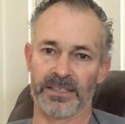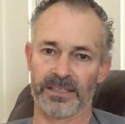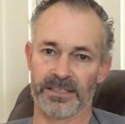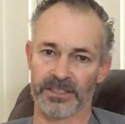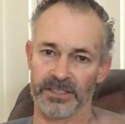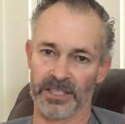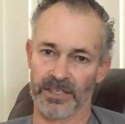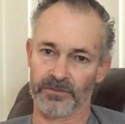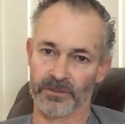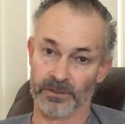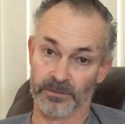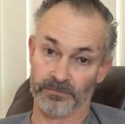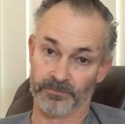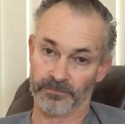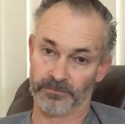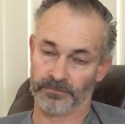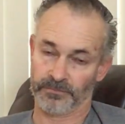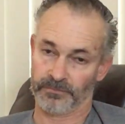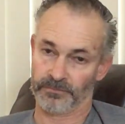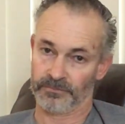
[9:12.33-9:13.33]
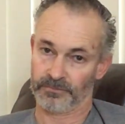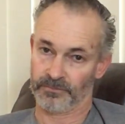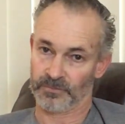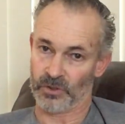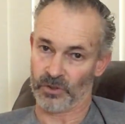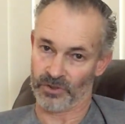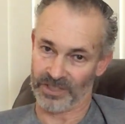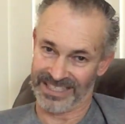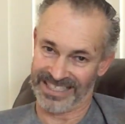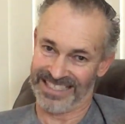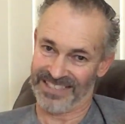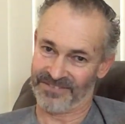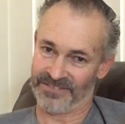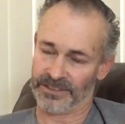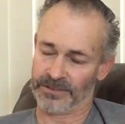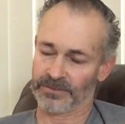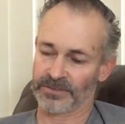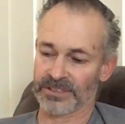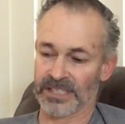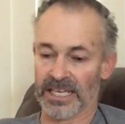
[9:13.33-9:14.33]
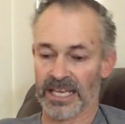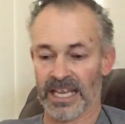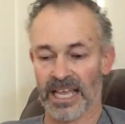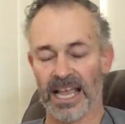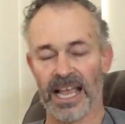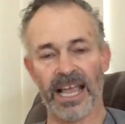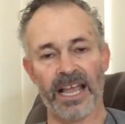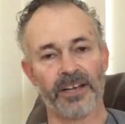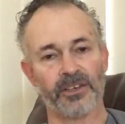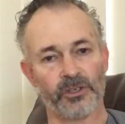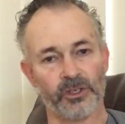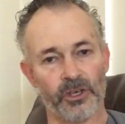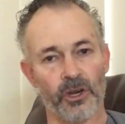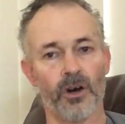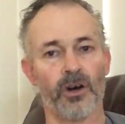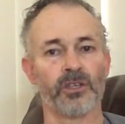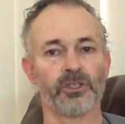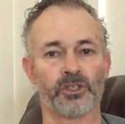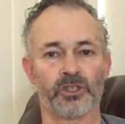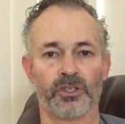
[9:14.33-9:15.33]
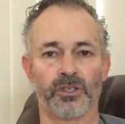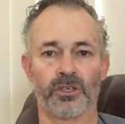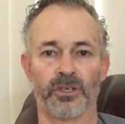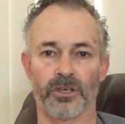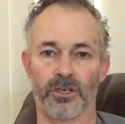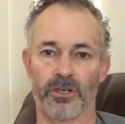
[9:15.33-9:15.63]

The devil on the left, and God's